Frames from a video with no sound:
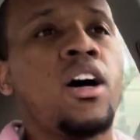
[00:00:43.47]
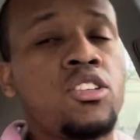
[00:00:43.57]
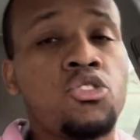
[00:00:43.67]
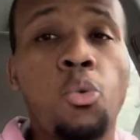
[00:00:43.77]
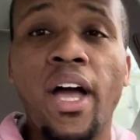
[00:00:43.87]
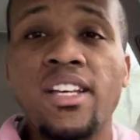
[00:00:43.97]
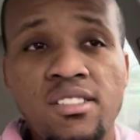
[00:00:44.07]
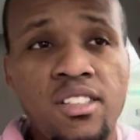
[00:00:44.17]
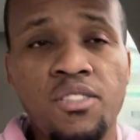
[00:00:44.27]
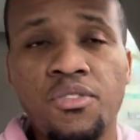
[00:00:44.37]
twice
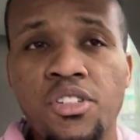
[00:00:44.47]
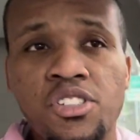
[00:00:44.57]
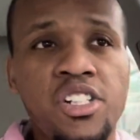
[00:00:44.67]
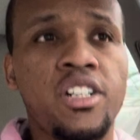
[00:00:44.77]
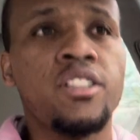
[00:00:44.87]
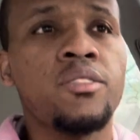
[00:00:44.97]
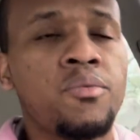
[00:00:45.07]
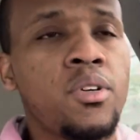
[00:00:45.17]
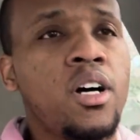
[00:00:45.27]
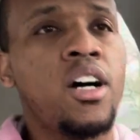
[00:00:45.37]
in their first year
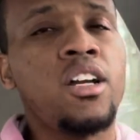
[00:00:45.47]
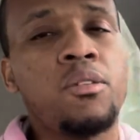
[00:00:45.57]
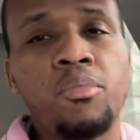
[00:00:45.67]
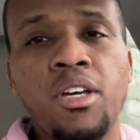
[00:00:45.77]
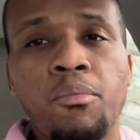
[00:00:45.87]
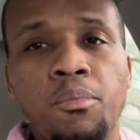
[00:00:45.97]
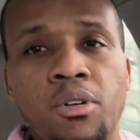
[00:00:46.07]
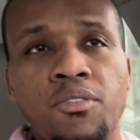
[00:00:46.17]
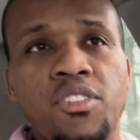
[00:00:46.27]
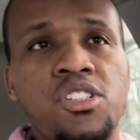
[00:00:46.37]
to be a
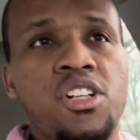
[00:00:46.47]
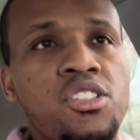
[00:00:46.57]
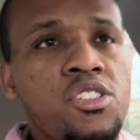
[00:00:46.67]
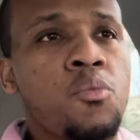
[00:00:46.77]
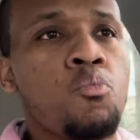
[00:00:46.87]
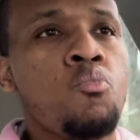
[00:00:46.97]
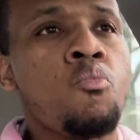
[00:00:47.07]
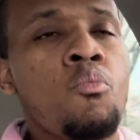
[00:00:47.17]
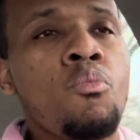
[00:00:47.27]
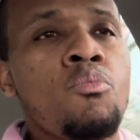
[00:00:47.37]
member of the church.
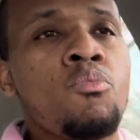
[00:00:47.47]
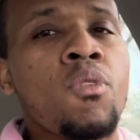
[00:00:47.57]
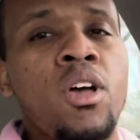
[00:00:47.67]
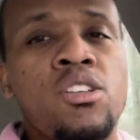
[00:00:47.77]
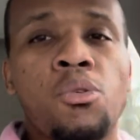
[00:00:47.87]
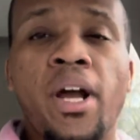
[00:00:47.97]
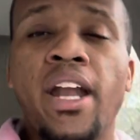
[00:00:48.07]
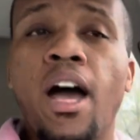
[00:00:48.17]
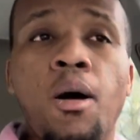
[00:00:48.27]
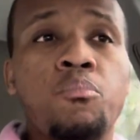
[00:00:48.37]
And so right
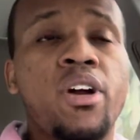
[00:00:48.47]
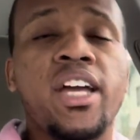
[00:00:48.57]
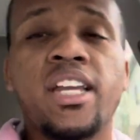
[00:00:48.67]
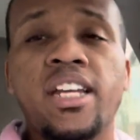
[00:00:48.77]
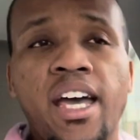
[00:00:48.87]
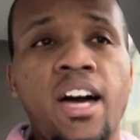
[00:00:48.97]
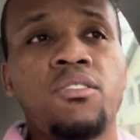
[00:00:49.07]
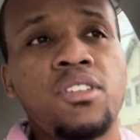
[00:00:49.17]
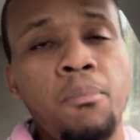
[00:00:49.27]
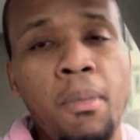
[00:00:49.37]
now I'm breaking
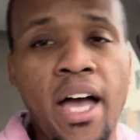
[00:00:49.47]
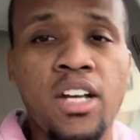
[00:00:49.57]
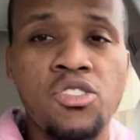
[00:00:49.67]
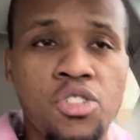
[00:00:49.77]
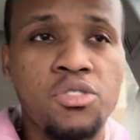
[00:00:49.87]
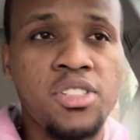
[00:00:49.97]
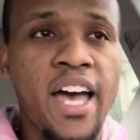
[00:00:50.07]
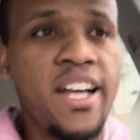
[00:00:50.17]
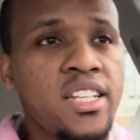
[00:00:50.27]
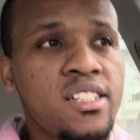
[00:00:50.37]
down the mind control
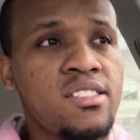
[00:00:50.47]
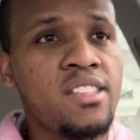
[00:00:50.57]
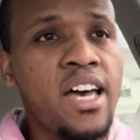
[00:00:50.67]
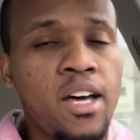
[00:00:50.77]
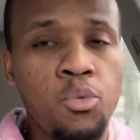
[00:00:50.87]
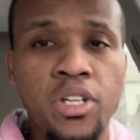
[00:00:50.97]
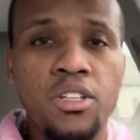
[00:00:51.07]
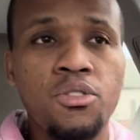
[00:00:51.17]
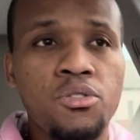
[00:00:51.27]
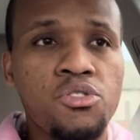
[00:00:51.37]
tactics that we
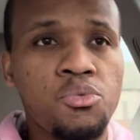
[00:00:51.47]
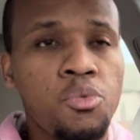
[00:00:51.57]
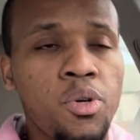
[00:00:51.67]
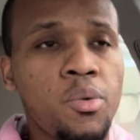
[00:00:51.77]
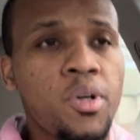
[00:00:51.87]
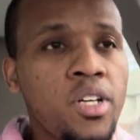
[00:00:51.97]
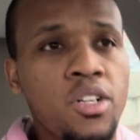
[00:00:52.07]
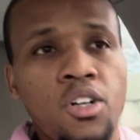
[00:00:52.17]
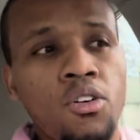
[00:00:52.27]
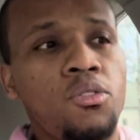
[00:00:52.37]
used when we were in
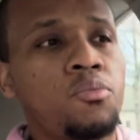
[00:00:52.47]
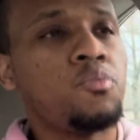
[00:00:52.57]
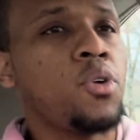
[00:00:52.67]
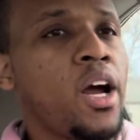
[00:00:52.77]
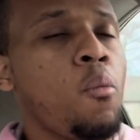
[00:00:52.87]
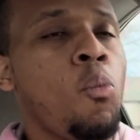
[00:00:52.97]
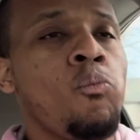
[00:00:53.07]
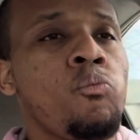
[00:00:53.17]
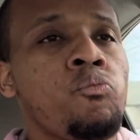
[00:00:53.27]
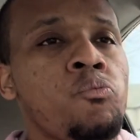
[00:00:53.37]
the cult, right?
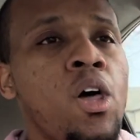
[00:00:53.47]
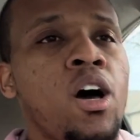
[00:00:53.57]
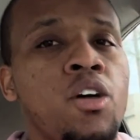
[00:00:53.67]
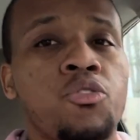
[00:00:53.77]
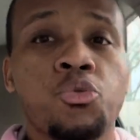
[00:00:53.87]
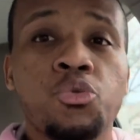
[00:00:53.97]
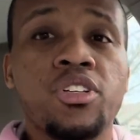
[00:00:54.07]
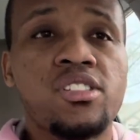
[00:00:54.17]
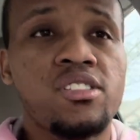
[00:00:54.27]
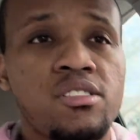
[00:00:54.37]
Through
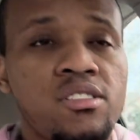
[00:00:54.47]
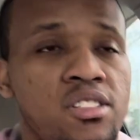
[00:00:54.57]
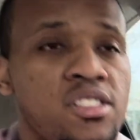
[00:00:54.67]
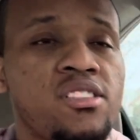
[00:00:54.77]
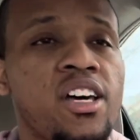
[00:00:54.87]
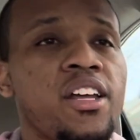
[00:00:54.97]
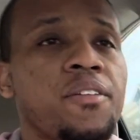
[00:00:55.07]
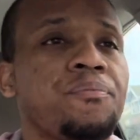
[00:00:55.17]
this study.